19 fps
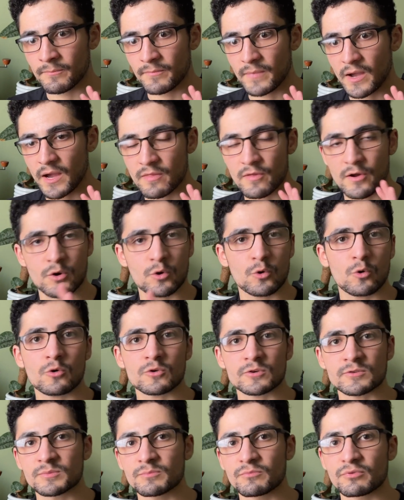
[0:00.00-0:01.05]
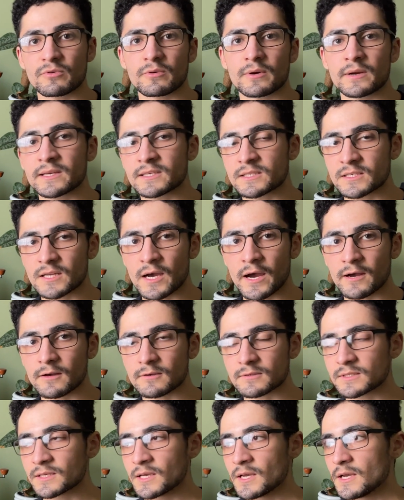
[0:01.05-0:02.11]
other coarse brewing
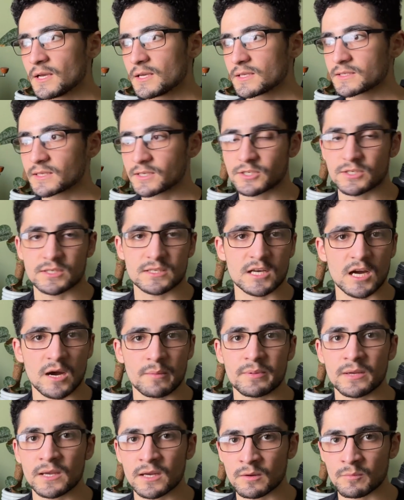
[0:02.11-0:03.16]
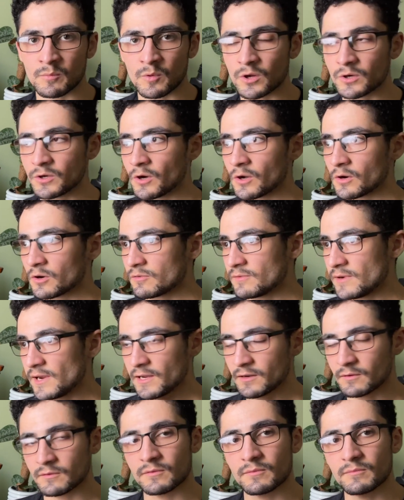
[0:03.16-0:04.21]
styles, such as cupping and whatnot,
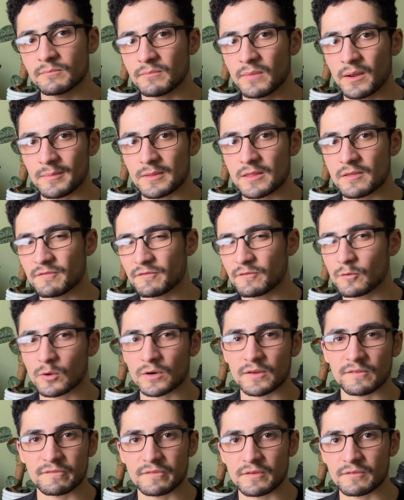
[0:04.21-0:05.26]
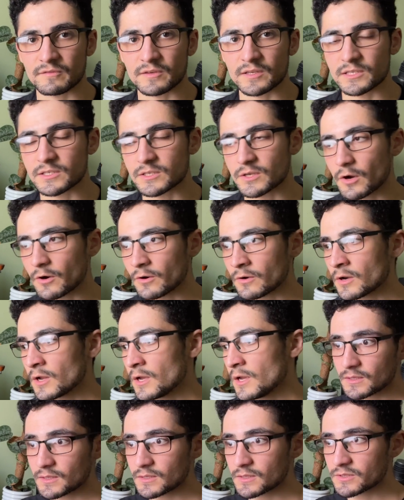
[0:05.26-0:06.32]
around maybe the 40-50 zone.
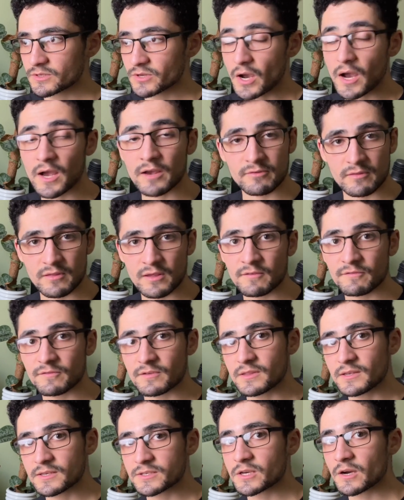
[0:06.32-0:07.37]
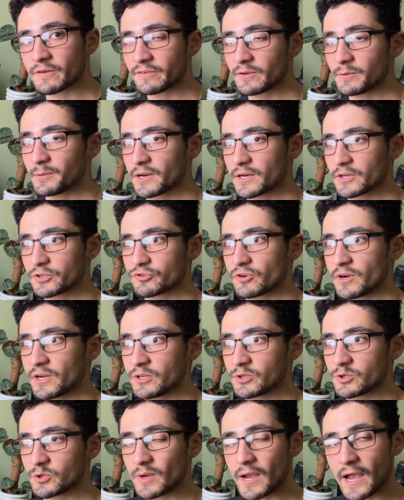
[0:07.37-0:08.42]
So I think for this coffee, we're going to try
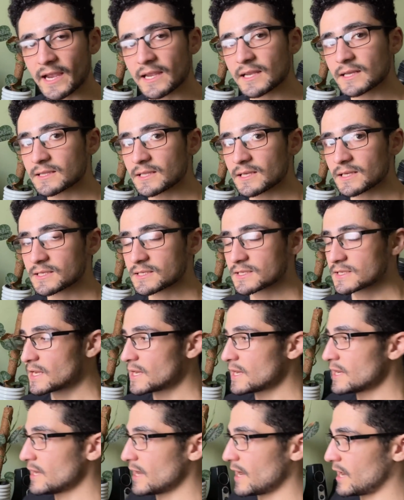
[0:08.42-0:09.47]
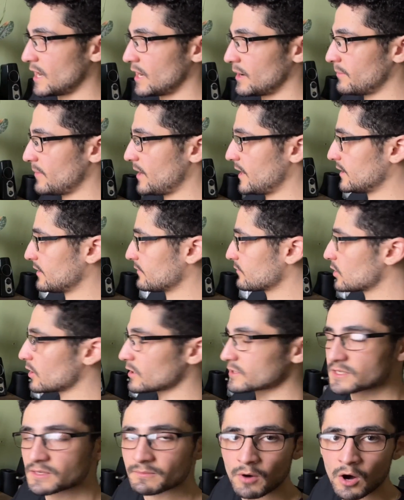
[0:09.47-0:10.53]
and do 8 clicks. And I've
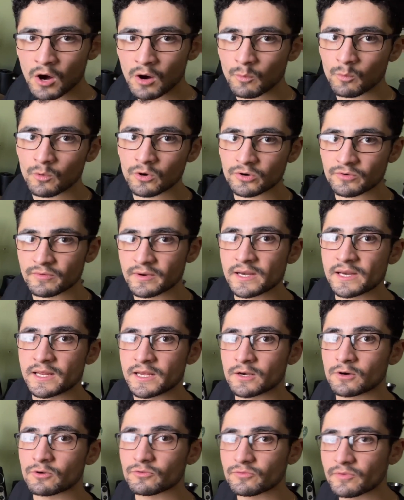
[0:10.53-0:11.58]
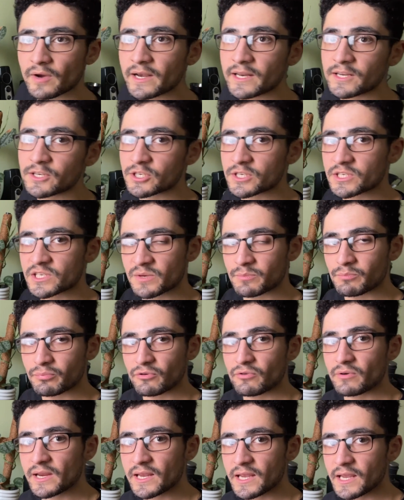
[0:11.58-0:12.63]
got some hot water in here already just to
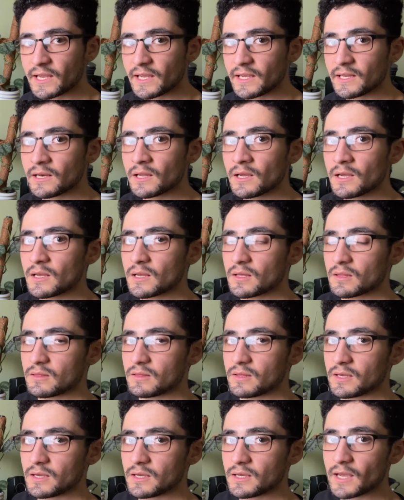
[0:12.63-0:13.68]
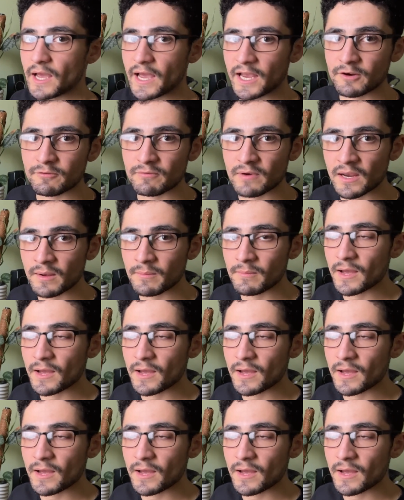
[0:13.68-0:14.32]
preheat the Aram,